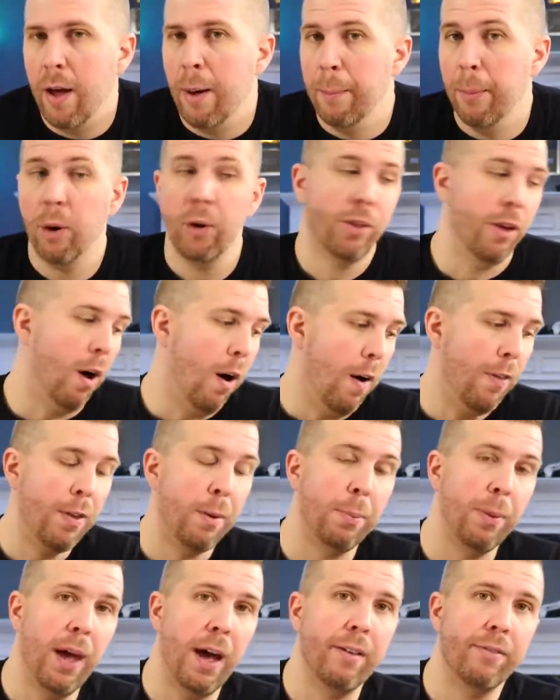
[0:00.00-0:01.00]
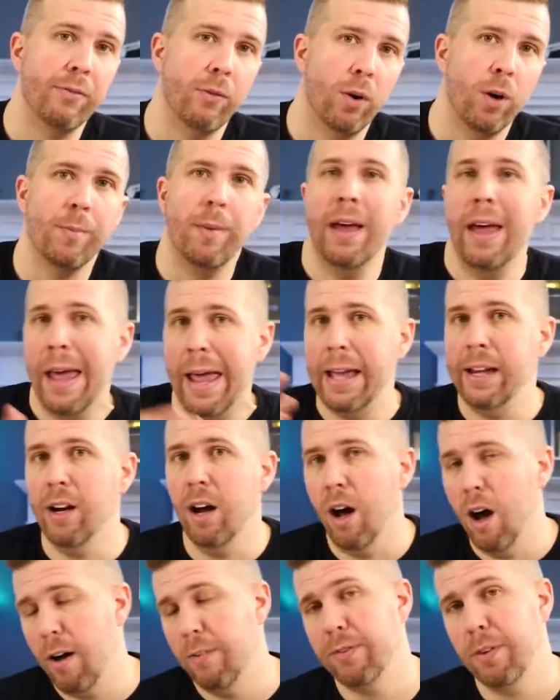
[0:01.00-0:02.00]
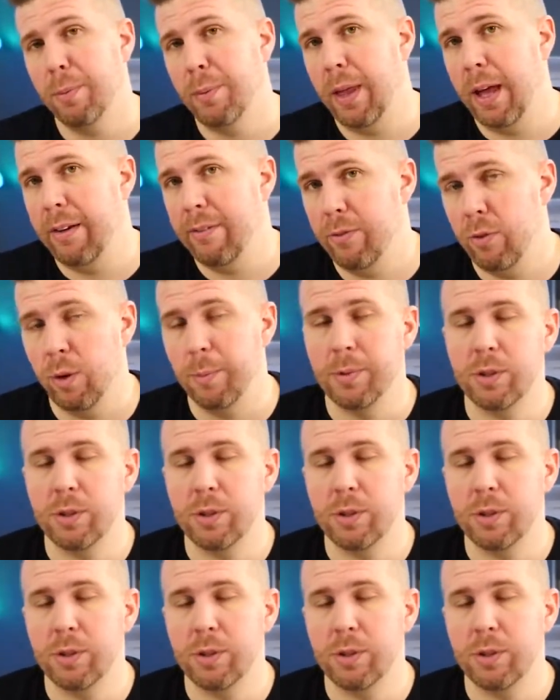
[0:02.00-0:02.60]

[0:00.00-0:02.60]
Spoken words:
both on the platform and off the platform.